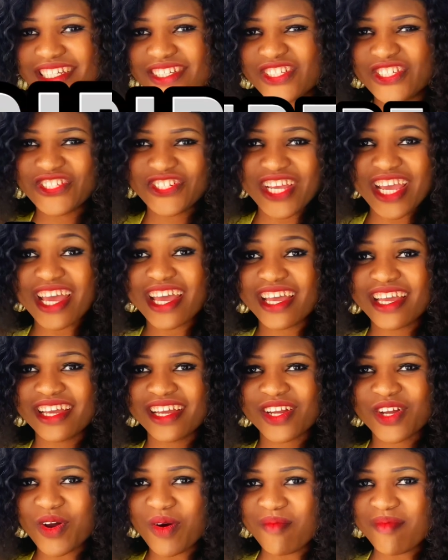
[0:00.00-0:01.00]
share,
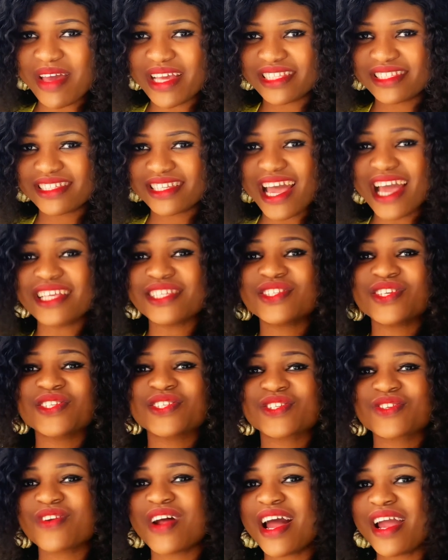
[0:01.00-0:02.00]
comment, and
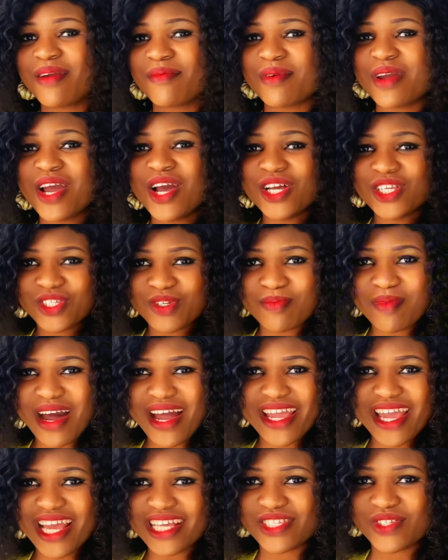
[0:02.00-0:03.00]
subscribe to
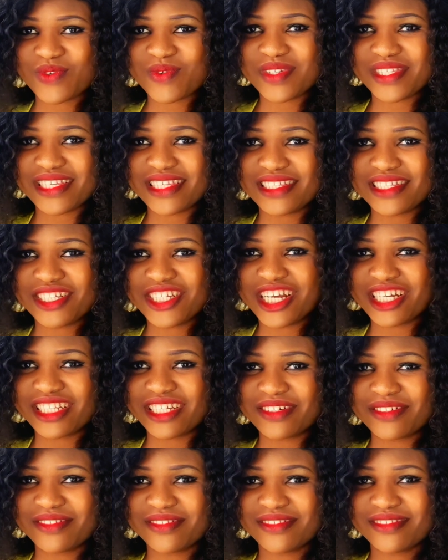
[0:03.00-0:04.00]
my exquisite
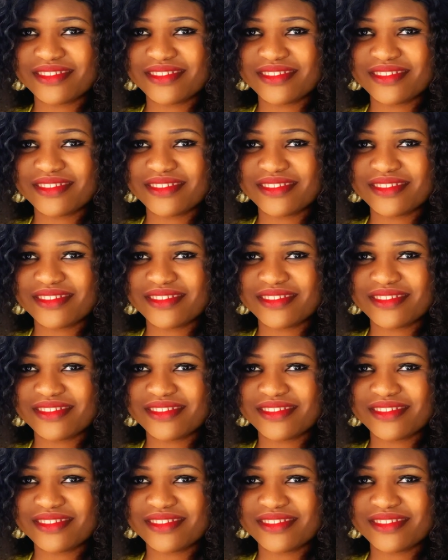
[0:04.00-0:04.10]
channel.